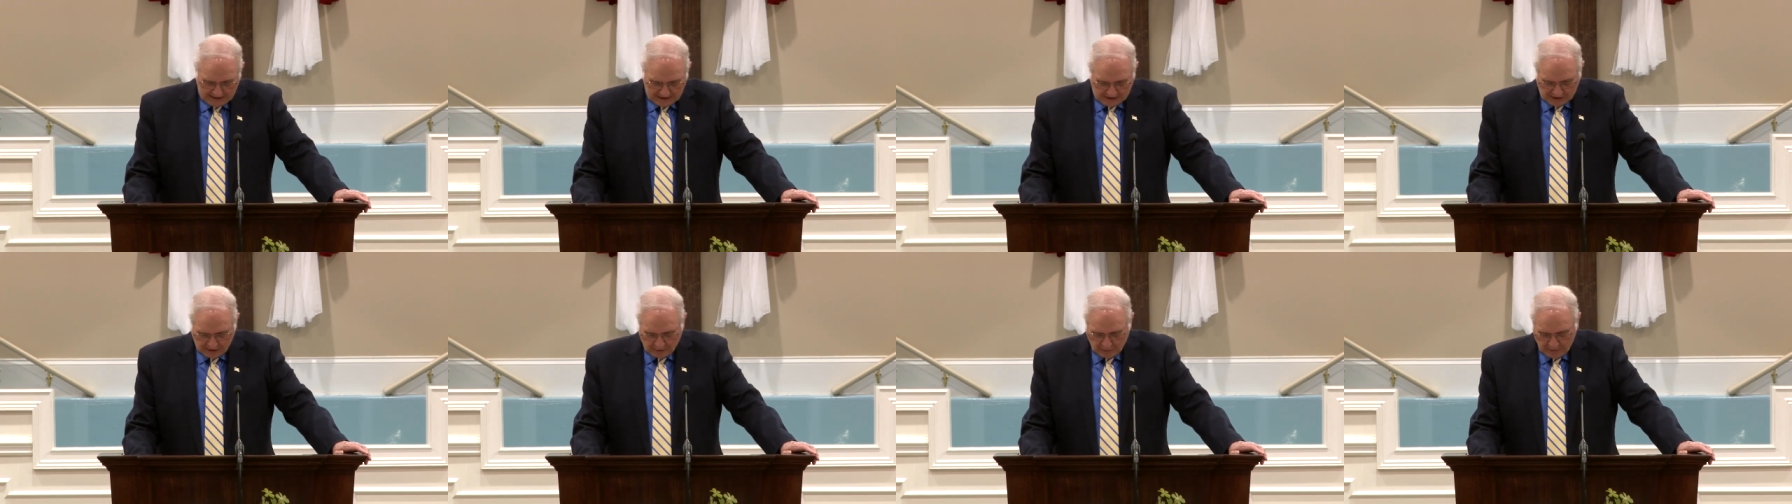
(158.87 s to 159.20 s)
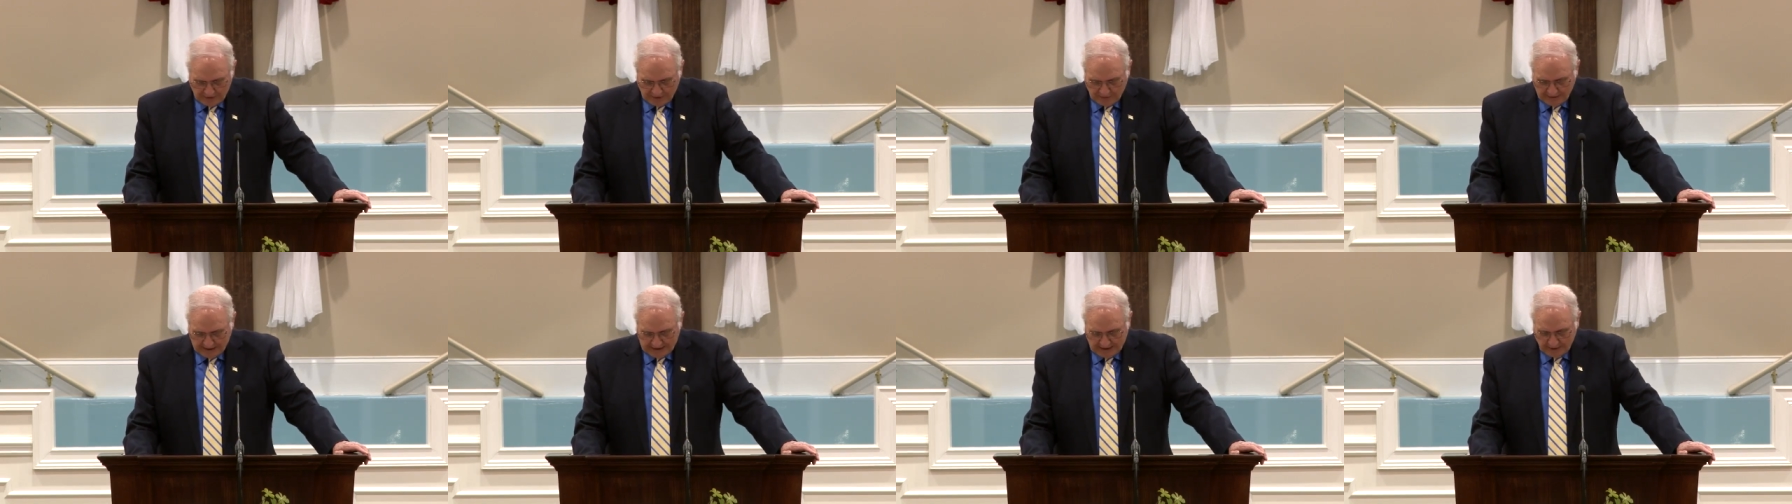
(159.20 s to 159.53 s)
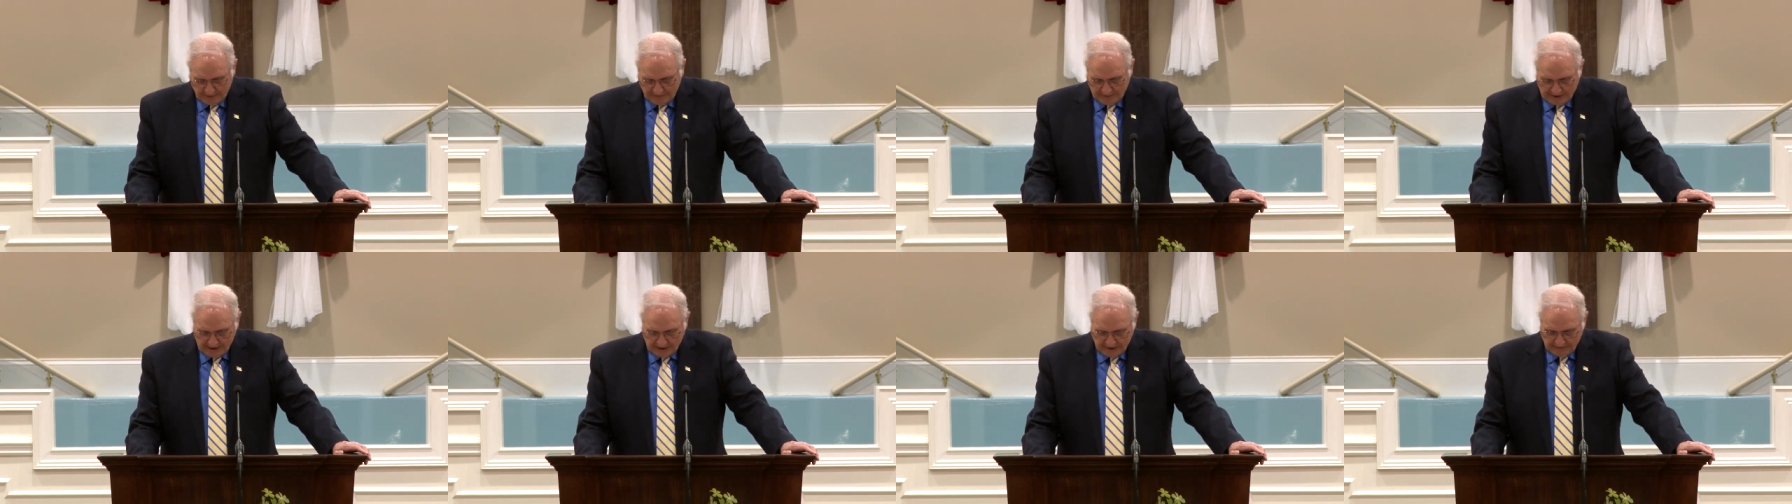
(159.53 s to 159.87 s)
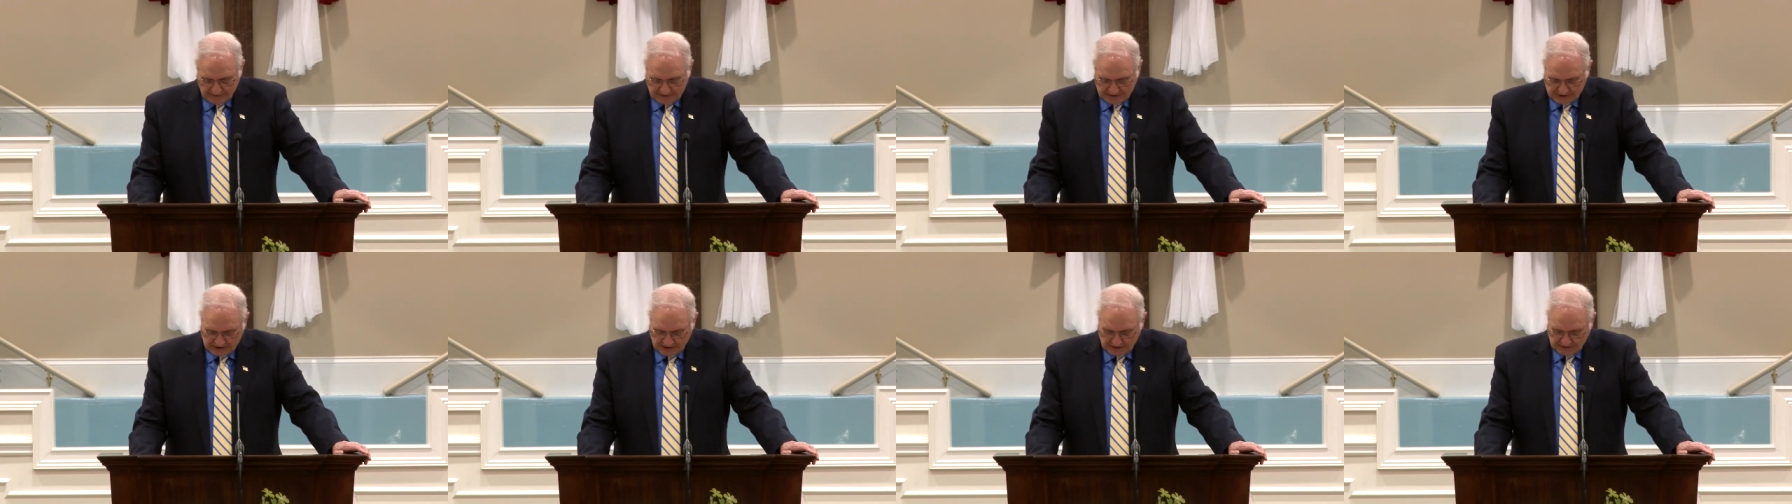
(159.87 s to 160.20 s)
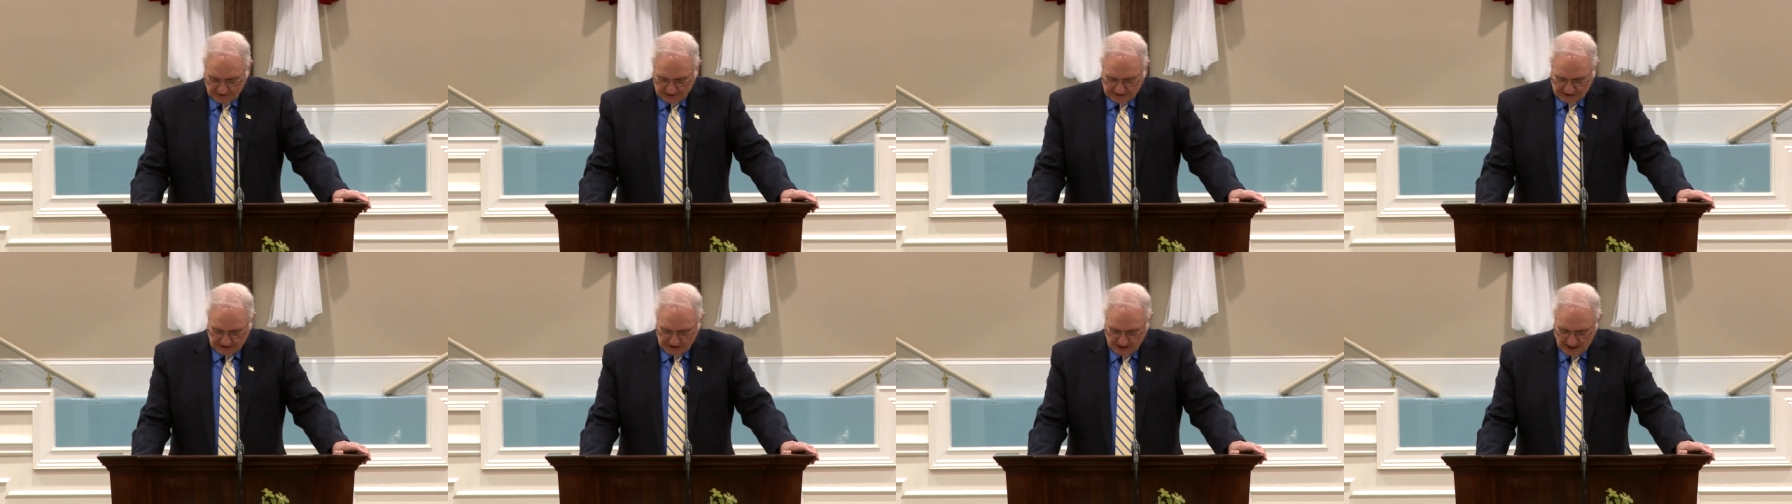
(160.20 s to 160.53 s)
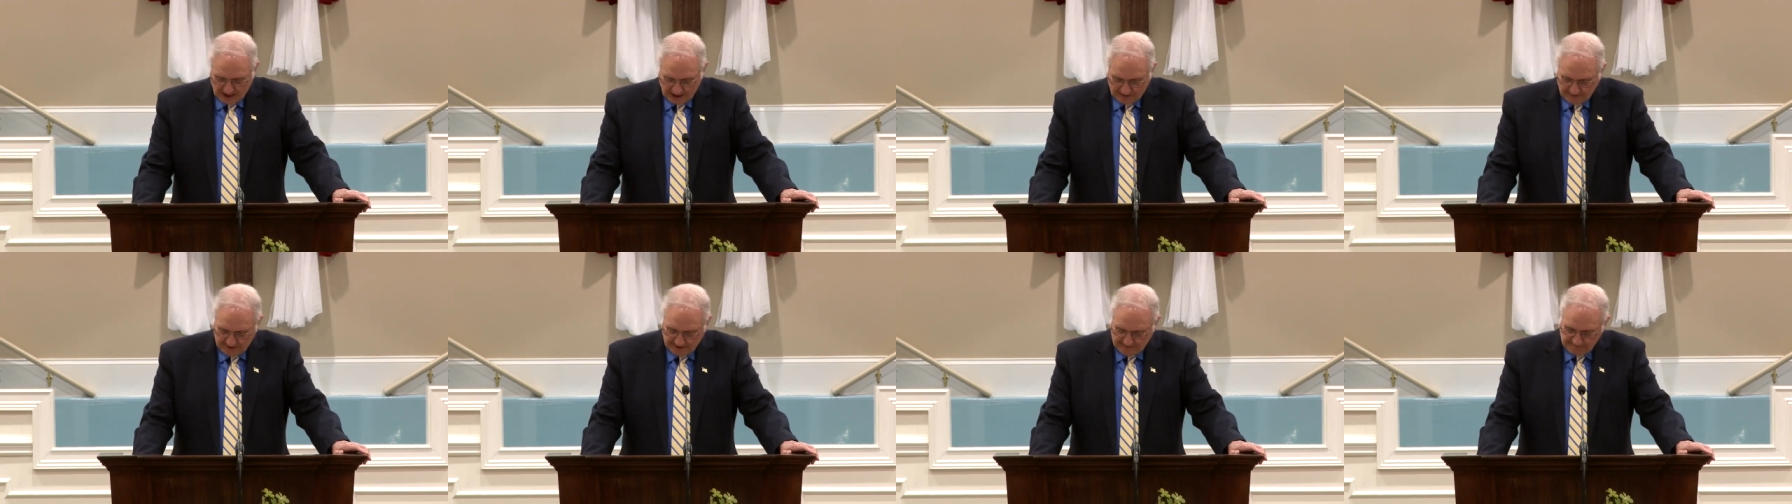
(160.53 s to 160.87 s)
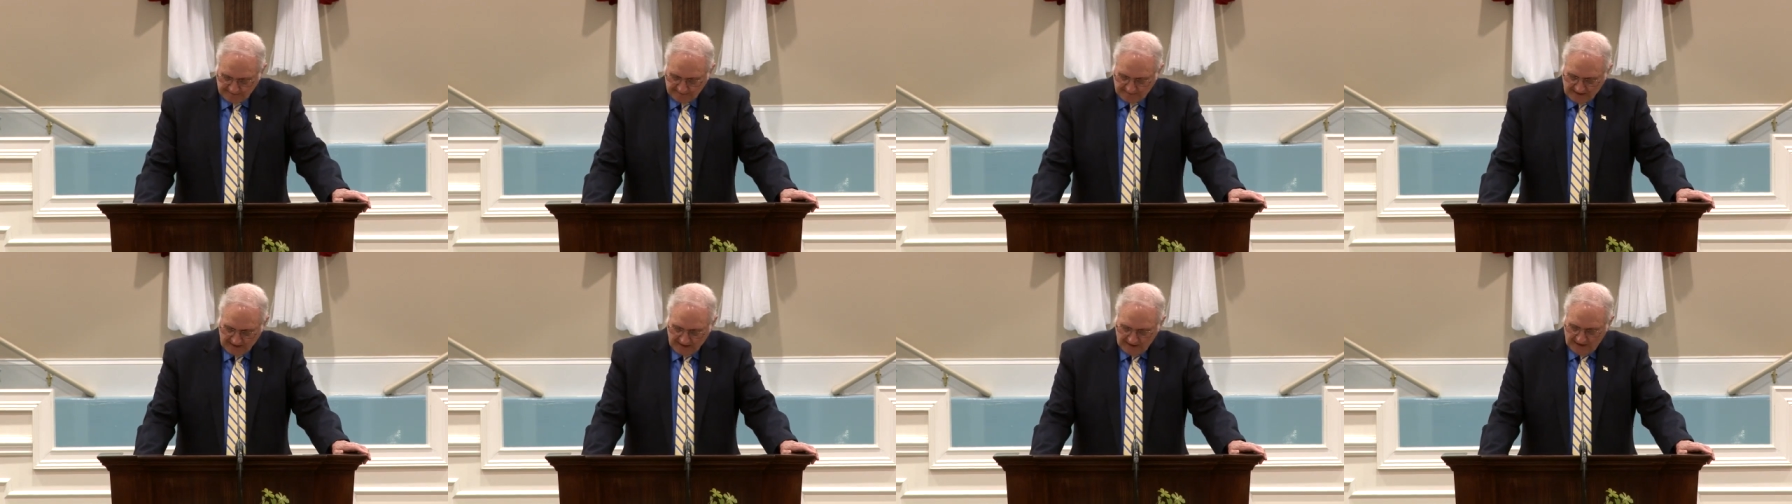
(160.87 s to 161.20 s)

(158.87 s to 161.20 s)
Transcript: So we read over here in the Song of Solomon